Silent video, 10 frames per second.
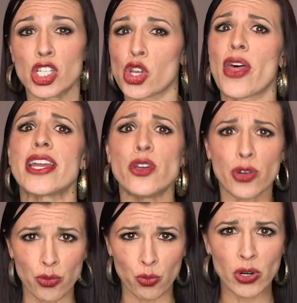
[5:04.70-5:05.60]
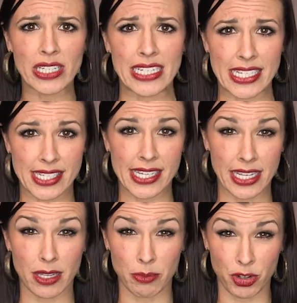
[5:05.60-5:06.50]
so that you can really see
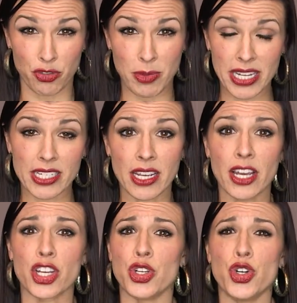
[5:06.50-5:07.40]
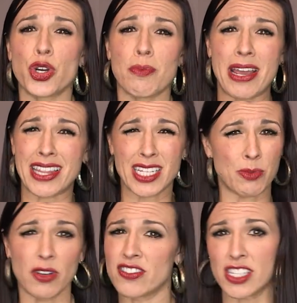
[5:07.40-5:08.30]
the movement. You can make these
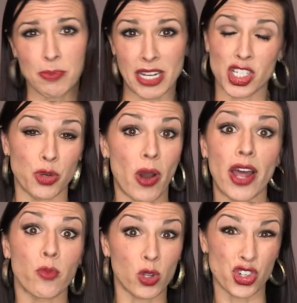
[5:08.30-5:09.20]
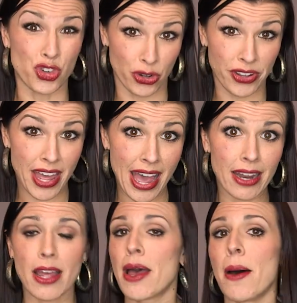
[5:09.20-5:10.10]
moves as big as you want and we'll drill
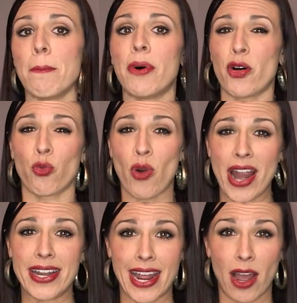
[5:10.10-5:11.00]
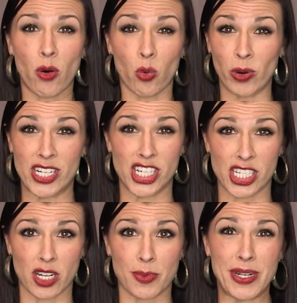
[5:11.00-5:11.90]
that. But right now, we're
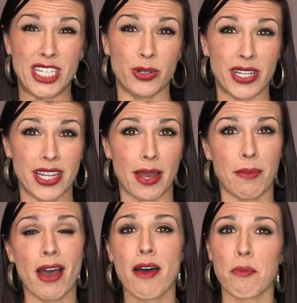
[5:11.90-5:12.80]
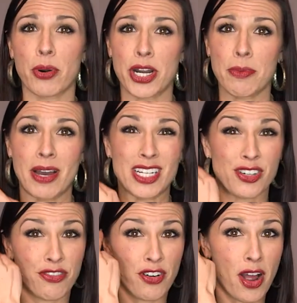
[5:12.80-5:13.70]
just gonna be doing them pretty
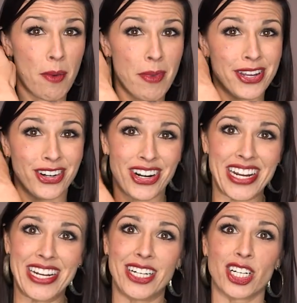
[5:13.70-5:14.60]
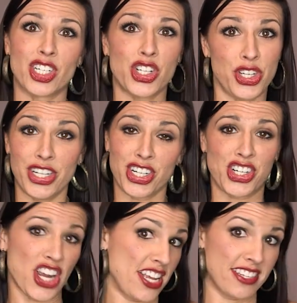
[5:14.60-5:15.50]
much from your ear to your
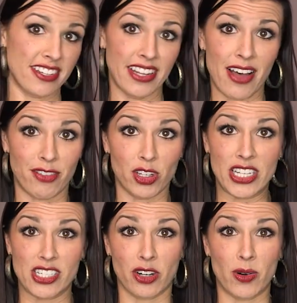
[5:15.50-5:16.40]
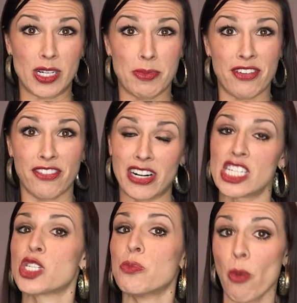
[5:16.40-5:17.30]
chest level. These are going to be very
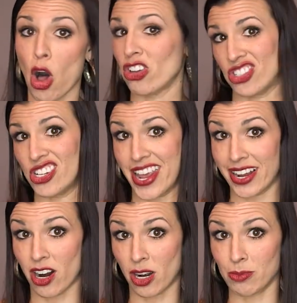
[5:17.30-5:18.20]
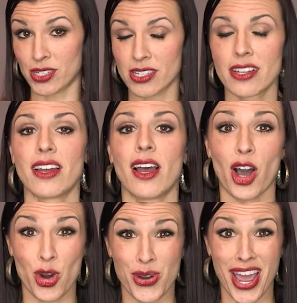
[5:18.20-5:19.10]
small snake arms.
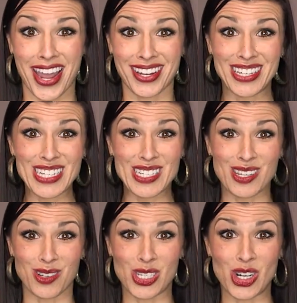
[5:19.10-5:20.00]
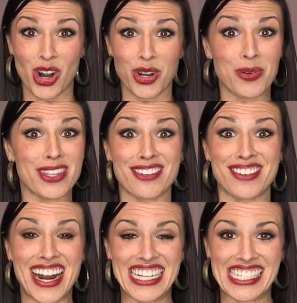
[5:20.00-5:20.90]
Okay, so starting with the
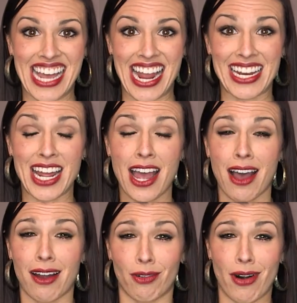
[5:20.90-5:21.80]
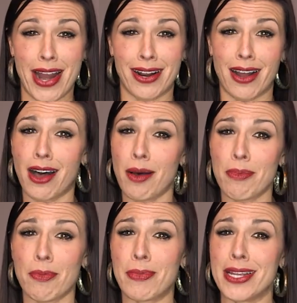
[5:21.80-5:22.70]
right side, right
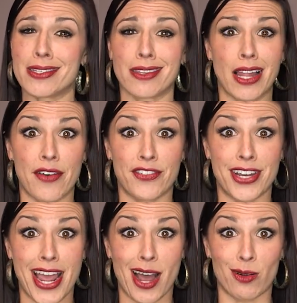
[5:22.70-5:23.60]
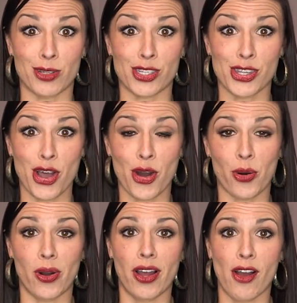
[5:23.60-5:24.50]
up means left down.
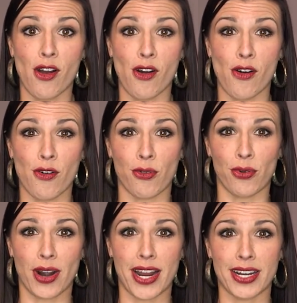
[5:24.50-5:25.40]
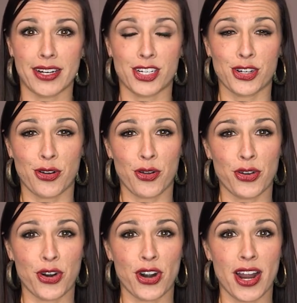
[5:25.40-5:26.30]
So right
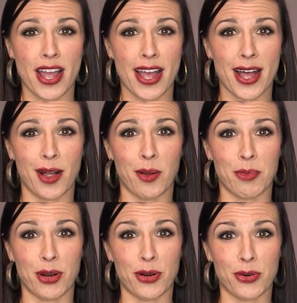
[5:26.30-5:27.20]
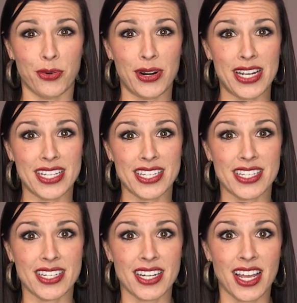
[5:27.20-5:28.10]
shoulder, elbow,
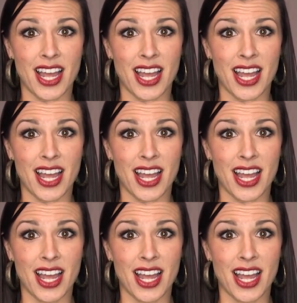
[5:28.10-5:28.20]
wrist,